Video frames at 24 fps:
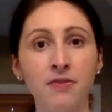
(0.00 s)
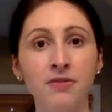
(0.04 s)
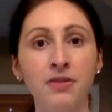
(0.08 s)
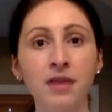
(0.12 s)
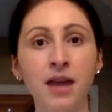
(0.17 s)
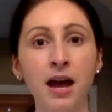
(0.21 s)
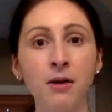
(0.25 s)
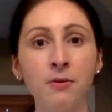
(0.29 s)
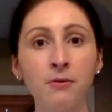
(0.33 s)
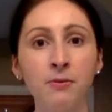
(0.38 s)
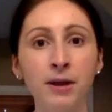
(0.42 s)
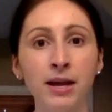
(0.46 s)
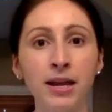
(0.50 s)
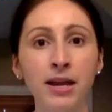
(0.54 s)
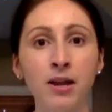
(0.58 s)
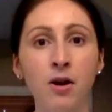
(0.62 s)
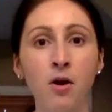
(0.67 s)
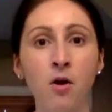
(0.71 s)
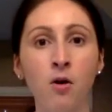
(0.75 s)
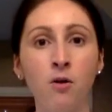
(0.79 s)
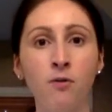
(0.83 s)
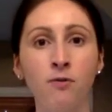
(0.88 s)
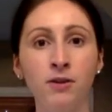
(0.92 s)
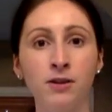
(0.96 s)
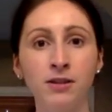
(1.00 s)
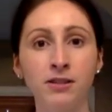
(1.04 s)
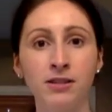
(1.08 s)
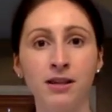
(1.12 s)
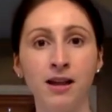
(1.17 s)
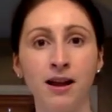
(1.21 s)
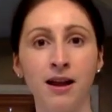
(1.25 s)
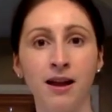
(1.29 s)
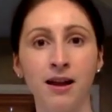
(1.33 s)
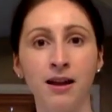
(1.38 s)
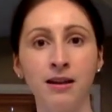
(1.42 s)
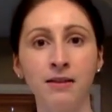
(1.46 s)
That way, over
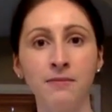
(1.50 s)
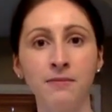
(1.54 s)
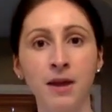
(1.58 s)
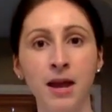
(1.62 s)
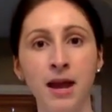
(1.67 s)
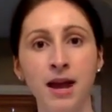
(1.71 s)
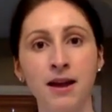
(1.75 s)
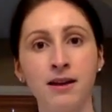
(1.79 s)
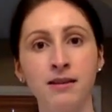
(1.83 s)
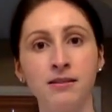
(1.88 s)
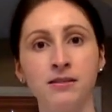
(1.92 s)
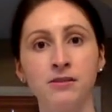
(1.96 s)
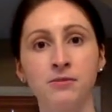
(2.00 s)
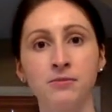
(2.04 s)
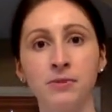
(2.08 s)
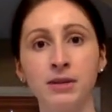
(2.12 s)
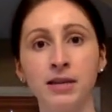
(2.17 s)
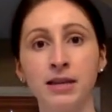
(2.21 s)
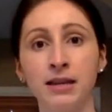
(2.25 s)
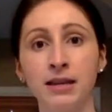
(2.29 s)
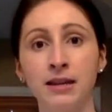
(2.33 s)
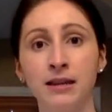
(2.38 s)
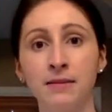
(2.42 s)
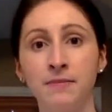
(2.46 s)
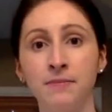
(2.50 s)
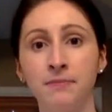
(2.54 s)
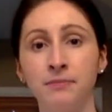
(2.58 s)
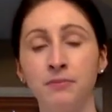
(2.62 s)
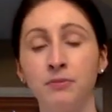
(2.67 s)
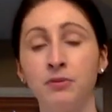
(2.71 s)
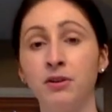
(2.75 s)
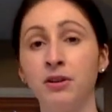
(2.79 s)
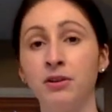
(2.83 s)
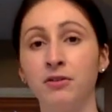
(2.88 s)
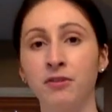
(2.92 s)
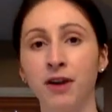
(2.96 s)
time, as we
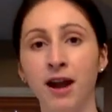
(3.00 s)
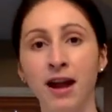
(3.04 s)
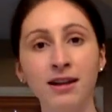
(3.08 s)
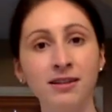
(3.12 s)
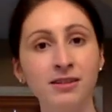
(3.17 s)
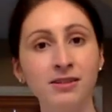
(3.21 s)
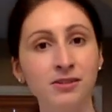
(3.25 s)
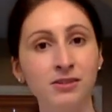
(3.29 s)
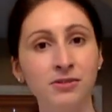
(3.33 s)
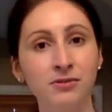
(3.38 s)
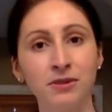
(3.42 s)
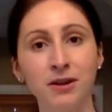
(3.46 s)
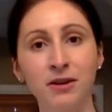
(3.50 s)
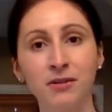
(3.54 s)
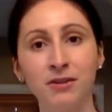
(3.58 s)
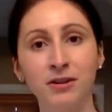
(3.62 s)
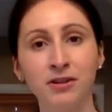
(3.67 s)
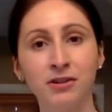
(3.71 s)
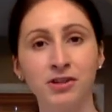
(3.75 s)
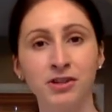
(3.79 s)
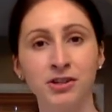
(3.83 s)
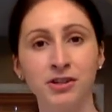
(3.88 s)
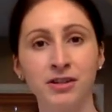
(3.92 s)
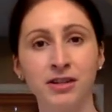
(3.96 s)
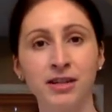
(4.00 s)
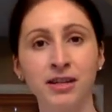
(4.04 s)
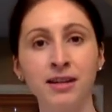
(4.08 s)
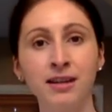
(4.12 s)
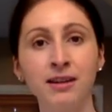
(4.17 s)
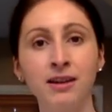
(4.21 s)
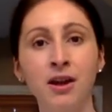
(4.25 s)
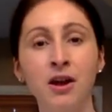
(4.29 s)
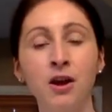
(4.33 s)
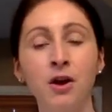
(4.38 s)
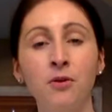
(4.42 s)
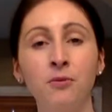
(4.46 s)
progress throughout our
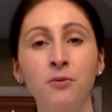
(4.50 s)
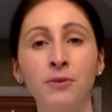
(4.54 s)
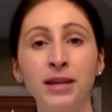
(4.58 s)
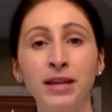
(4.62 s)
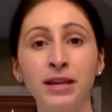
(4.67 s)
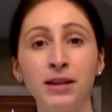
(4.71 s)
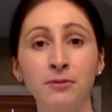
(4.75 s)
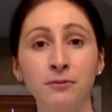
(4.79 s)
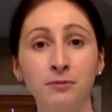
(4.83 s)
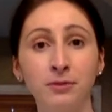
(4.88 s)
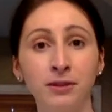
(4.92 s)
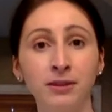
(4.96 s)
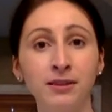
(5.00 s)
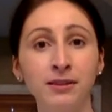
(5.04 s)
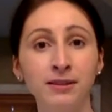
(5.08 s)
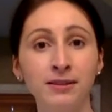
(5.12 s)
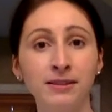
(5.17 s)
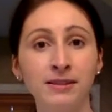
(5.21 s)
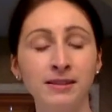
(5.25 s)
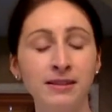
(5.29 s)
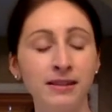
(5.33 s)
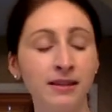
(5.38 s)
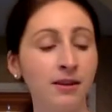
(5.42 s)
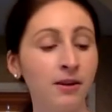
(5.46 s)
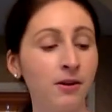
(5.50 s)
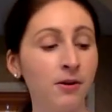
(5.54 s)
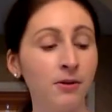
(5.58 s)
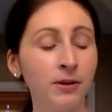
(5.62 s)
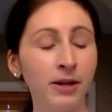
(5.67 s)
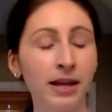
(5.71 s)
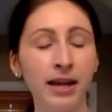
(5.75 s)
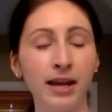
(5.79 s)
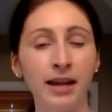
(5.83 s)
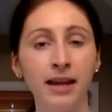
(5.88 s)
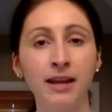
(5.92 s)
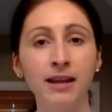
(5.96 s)
journey, we can really see,
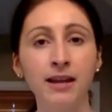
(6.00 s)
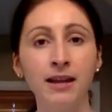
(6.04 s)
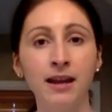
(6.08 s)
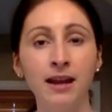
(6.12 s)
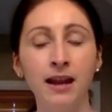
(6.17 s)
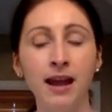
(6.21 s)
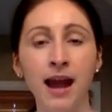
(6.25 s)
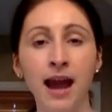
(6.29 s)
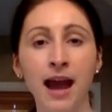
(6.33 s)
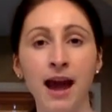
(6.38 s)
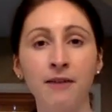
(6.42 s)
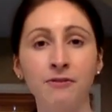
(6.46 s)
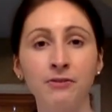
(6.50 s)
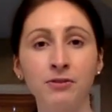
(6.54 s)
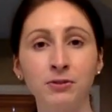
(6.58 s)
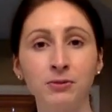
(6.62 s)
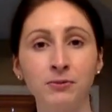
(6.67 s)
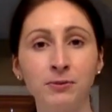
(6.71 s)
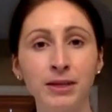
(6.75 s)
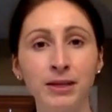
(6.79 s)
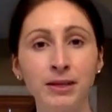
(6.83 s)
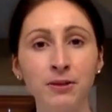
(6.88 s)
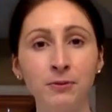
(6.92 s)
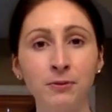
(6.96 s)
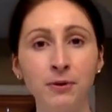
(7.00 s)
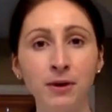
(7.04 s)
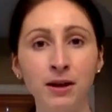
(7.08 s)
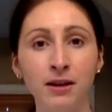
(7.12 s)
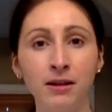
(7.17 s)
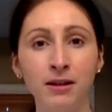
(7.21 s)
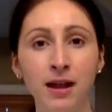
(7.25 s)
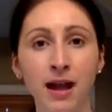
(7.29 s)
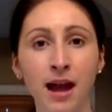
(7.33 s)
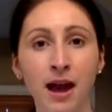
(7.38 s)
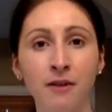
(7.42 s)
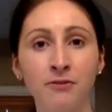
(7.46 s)
okay, after week
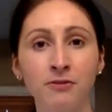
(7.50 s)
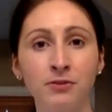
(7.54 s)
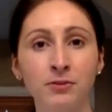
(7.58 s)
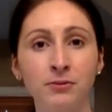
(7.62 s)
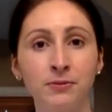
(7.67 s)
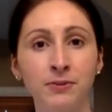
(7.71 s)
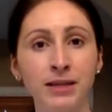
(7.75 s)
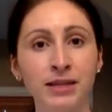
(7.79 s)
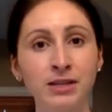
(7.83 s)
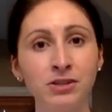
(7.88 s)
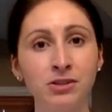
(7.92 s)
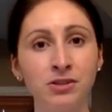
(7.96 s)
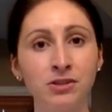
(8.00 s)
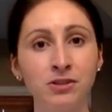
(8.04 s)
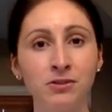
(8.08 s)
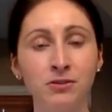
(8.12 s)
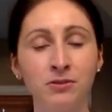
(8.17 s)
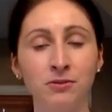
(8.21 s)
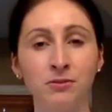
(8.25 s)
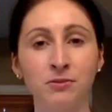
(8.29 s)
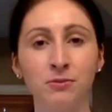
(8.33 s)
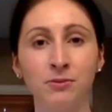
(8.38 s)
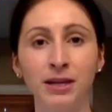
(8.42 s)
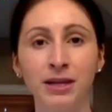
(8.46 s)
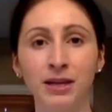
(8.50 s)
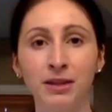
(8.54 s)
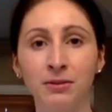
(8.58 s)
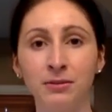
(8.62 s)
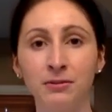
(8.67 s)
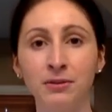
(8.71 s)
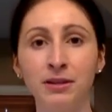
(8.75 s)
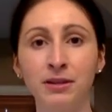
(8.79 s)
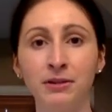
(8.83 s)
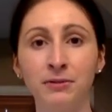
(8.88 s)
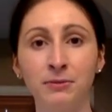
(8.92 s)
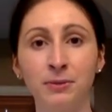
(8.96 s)
1, after week 2, week
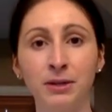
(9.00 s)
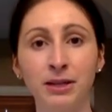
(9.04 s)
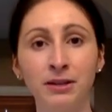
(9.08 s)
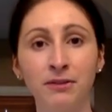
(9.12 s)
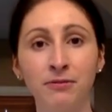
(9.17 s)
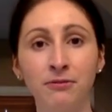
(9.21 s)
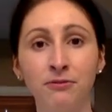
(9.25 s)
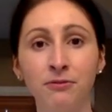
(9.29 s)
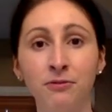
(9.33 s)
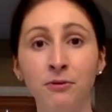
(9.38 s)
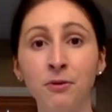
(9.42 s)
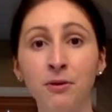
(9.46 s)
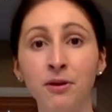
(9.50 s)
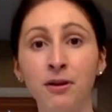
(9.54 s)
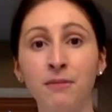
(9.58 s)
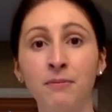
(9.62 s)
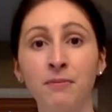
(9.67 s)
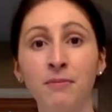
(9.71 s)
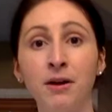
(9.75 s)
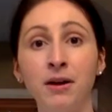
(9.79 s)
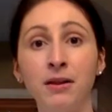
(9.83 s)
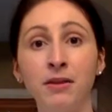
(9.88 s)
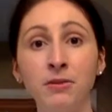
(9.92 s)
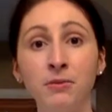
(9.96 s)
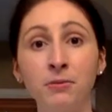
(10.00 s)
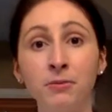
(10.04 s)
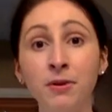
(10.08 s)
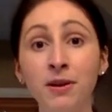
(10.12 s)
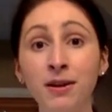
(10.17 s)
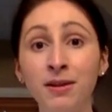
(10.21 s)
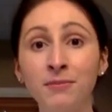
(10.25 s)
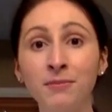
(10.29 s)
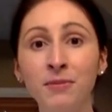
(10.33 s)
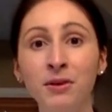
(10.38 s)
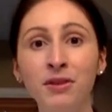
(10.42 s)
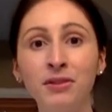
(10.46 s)
3, week 4, month
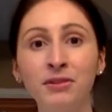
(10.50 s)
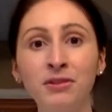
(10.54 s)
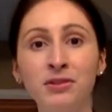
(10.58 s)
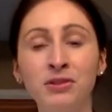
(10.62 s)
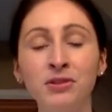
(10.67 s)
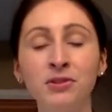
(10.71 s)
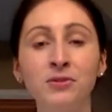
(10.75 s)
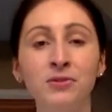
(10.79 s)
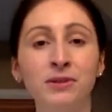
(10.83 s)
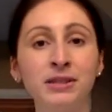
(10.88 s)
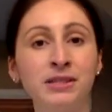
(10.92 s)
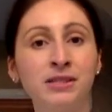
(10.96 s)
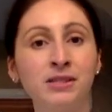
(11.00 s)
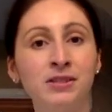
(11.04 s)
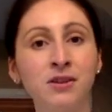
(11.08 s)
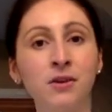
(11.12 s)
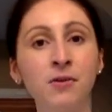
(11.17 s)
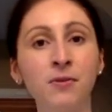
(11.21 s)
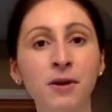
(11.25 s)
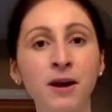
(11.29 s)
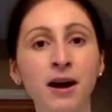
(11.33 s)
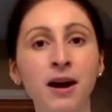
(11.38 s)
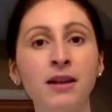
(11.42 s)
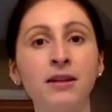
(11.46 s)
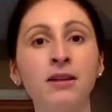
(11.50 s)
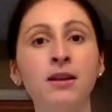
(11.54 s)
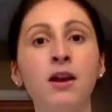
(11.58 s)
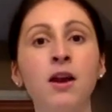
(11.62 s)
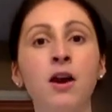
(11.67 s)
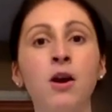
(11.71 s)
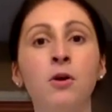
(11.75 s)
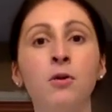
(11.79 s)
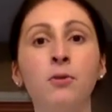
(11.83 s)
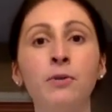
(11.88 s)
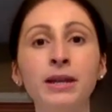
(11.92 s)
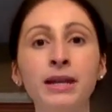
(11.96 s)
1, month 2, and so on,
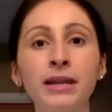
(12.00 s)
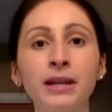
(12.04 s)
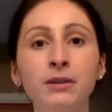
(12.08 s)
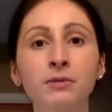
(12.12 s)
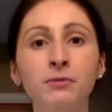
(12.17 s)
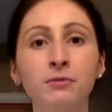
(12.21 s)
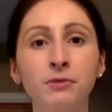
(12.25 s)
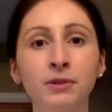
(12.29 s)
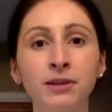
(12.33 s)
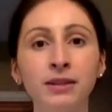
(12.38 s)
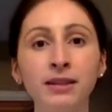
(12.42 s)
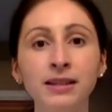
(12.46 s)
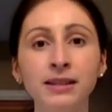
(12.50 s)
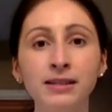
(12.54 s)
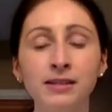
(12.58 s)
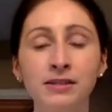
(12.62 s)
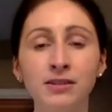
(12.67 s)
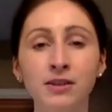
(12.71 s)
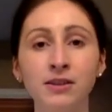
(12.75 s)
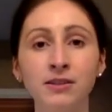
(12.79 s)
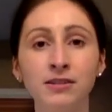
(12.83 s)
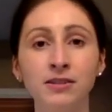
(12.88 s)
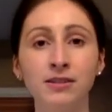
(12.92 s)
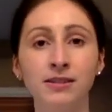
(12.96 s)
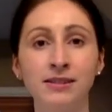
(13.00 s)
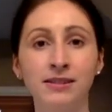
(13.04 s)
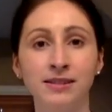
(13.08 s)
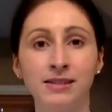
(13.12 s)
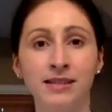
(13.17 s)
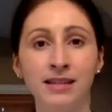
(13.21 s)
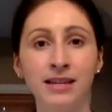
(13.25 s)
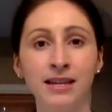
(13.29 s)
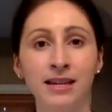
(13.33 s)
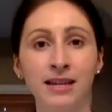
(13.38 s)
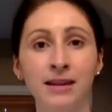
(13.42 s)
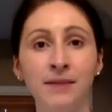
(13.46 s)
we can really start to
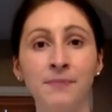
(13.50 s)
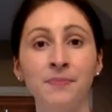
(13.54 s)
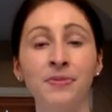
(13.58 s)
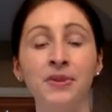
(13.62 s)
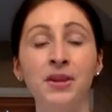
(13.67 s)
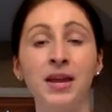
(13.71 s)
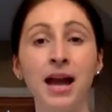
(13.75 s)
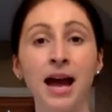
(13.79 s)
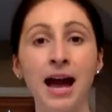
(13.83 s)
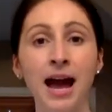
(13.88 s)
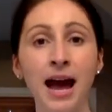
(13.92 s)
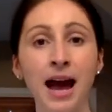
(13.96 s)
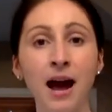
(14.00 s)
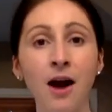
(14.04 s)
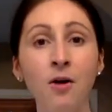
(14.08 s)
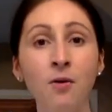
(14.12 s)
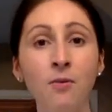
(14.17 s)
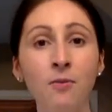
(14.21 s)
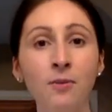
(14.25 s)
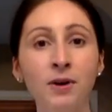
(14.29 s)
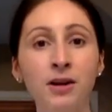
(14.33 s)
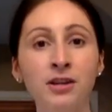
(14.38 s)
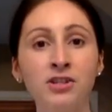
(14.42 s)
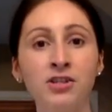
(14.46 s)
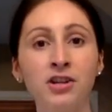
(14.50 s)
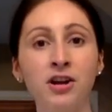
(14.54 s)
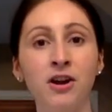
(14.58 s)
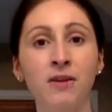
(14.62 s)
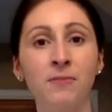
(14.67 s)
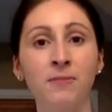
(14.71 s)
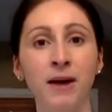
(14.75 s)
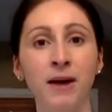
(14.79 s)
see how much our